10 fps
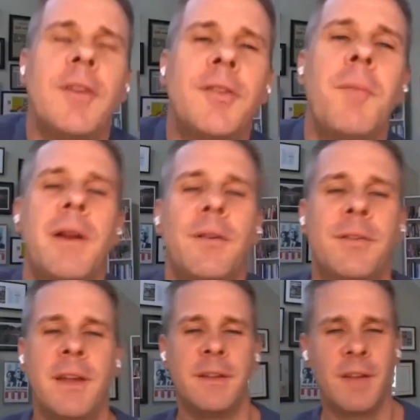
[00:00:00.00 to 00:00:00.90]
my
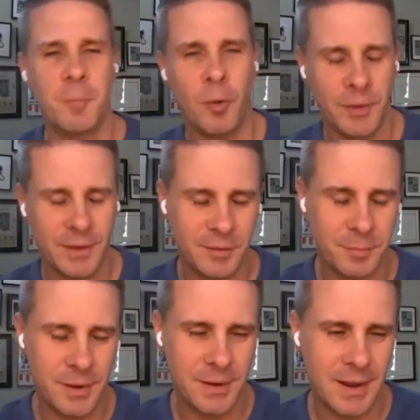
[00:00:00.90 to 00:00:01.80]
understanding Don Bolduc
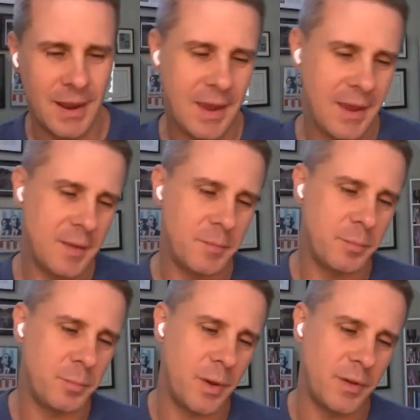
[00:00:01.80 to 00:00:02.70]

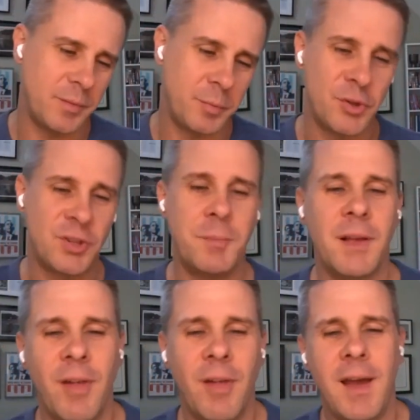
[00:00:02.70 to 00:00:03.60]
has pushed the big
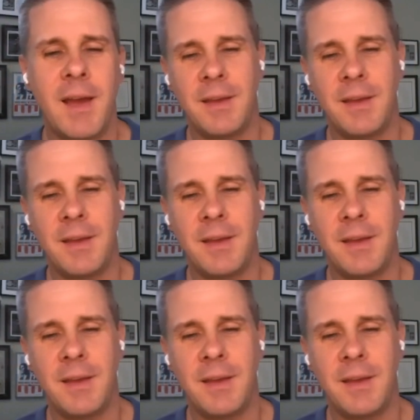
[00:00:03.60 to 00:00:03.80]
lie,